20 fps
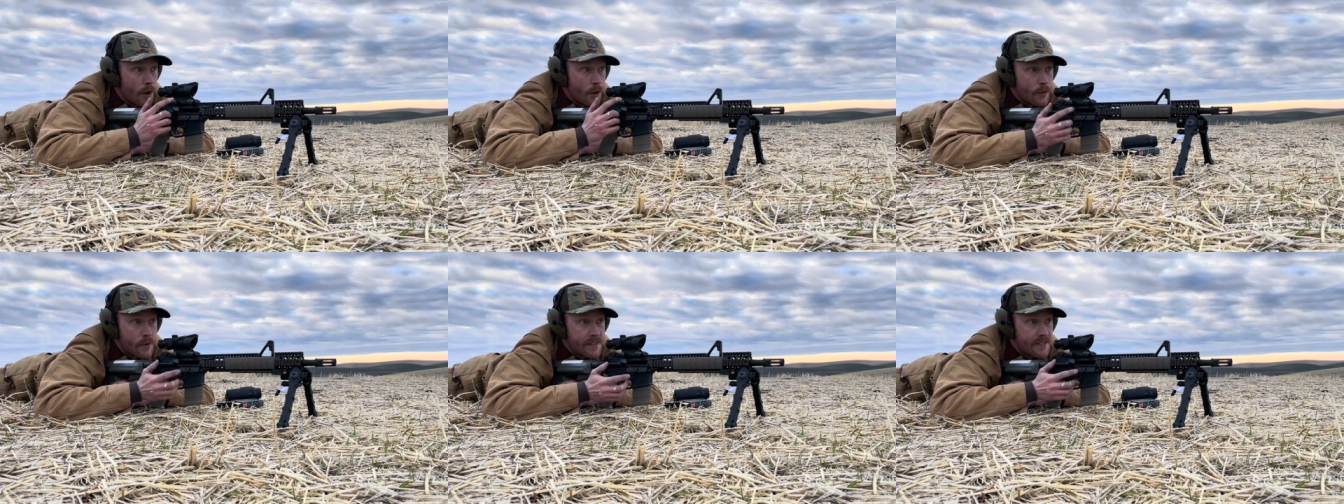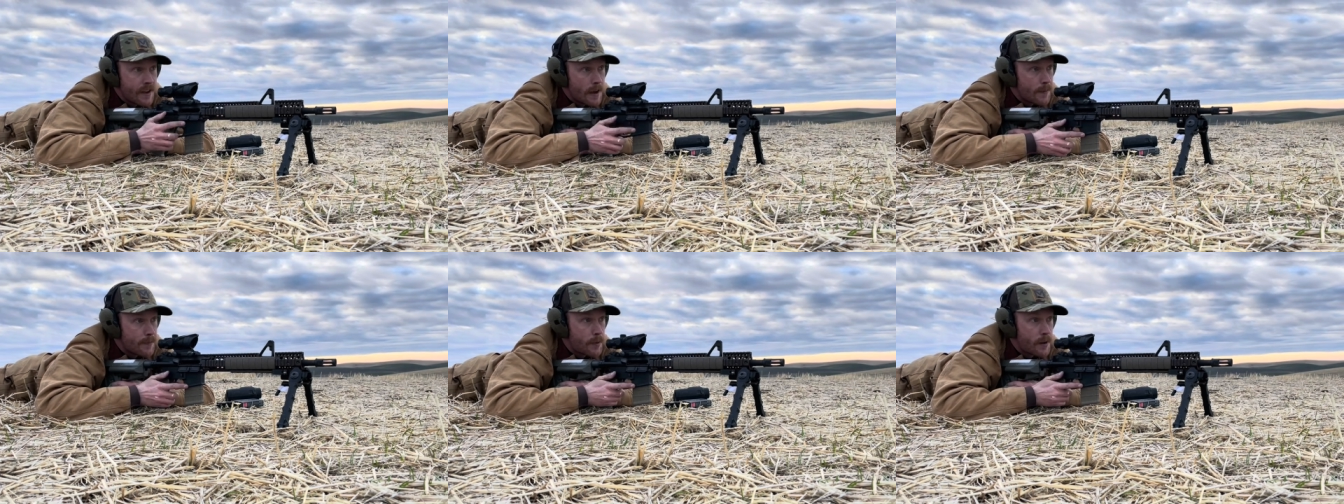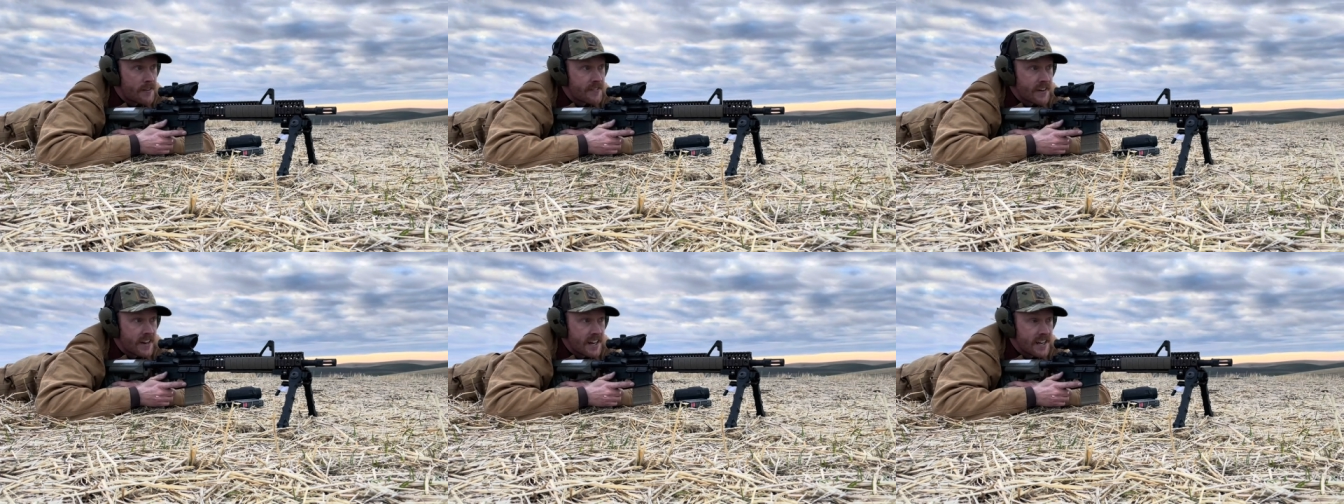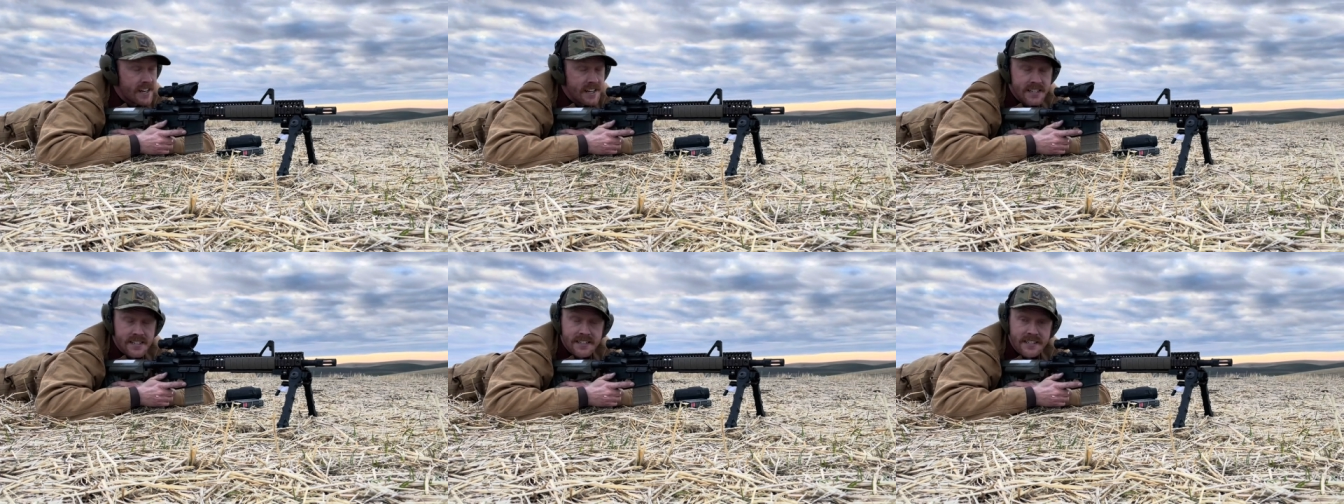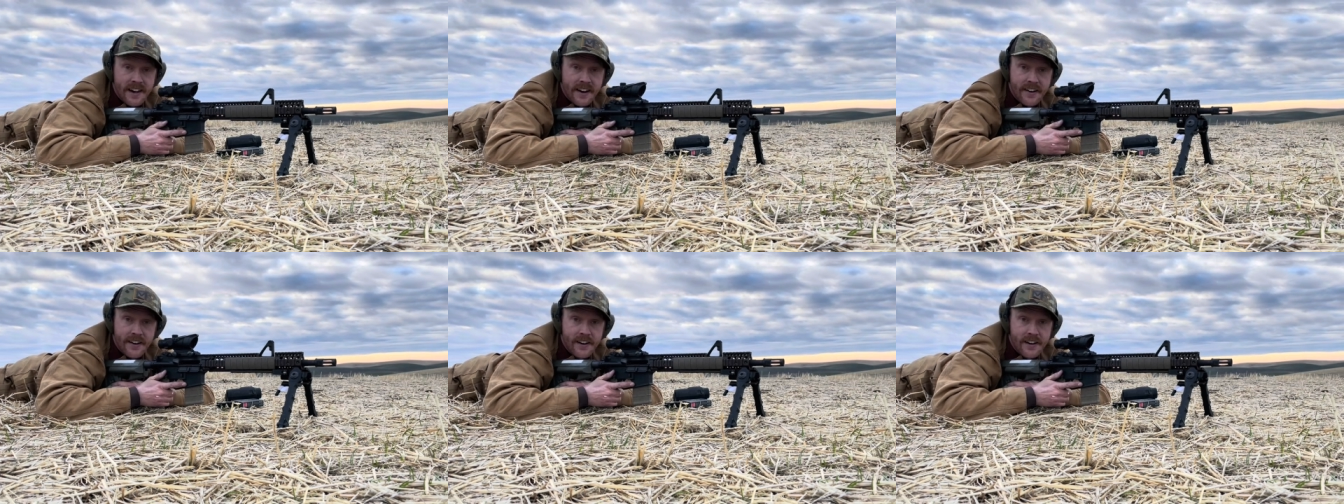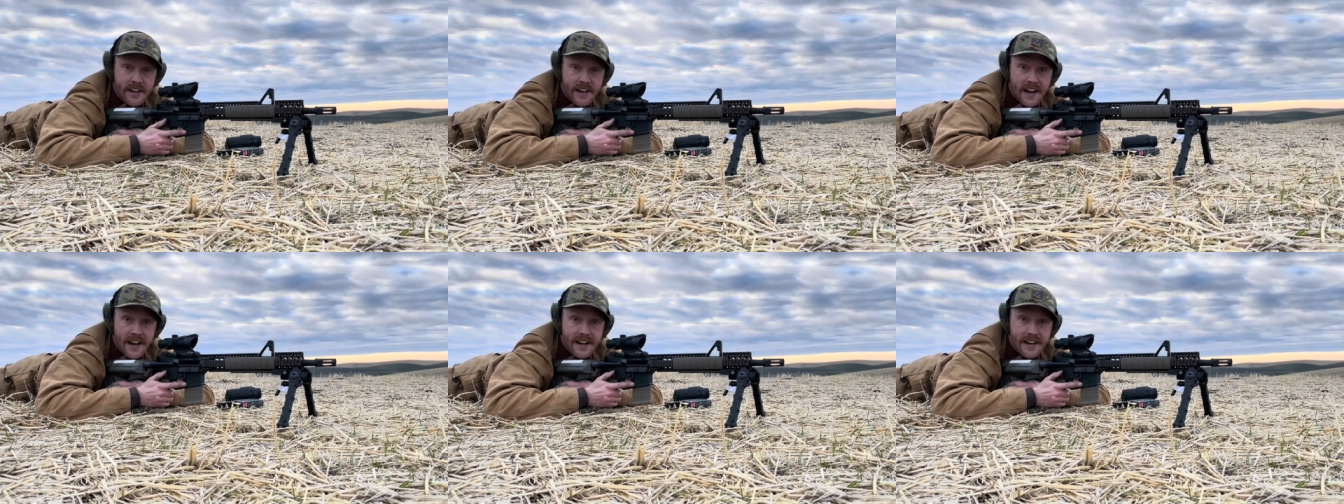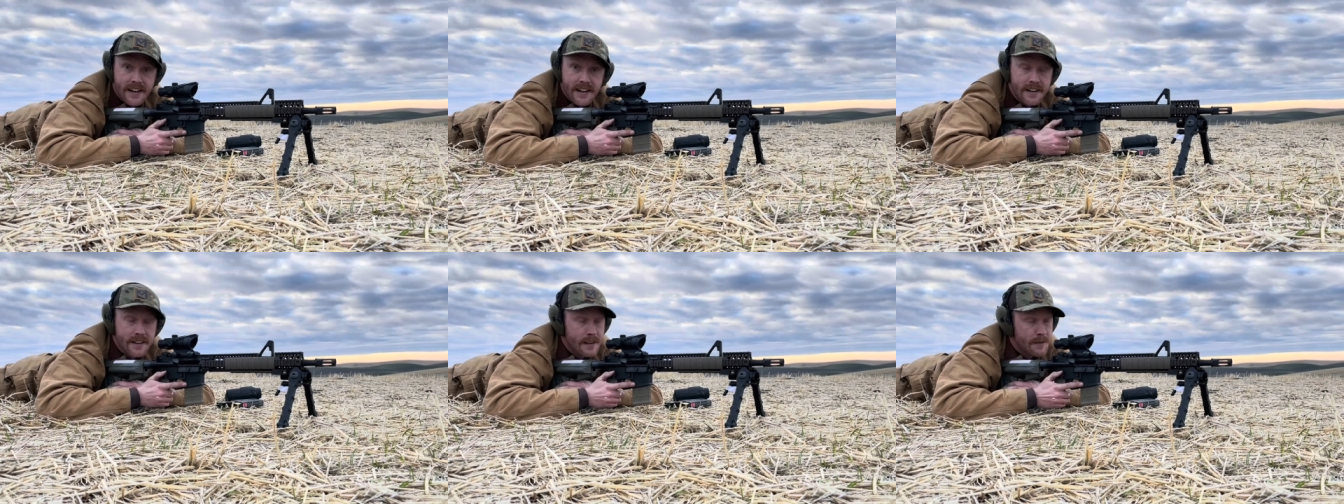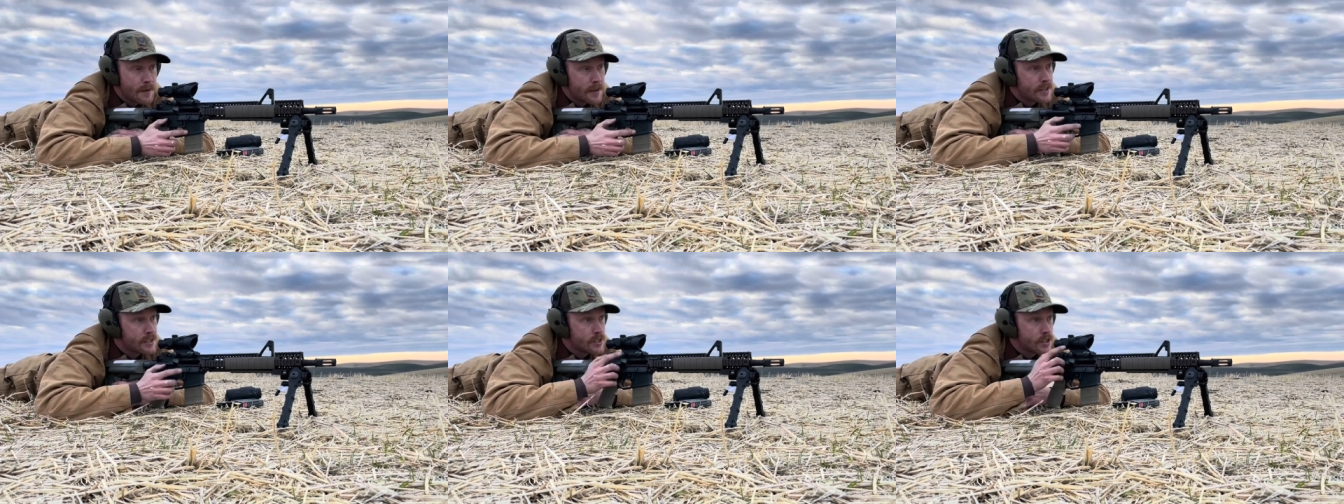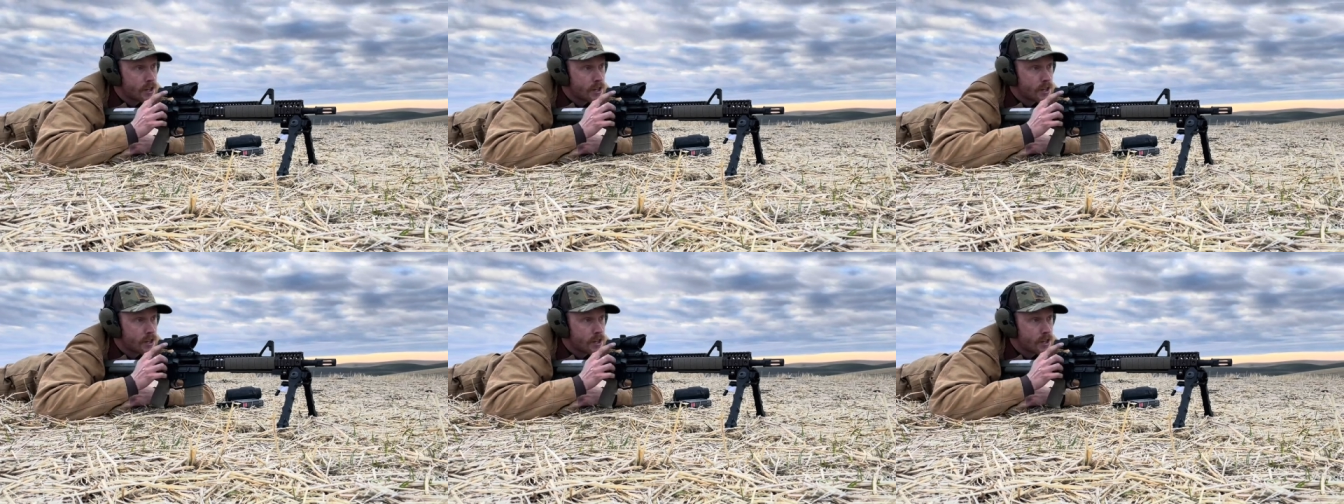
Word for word: we've got perfect conditions out here tonight. Let me get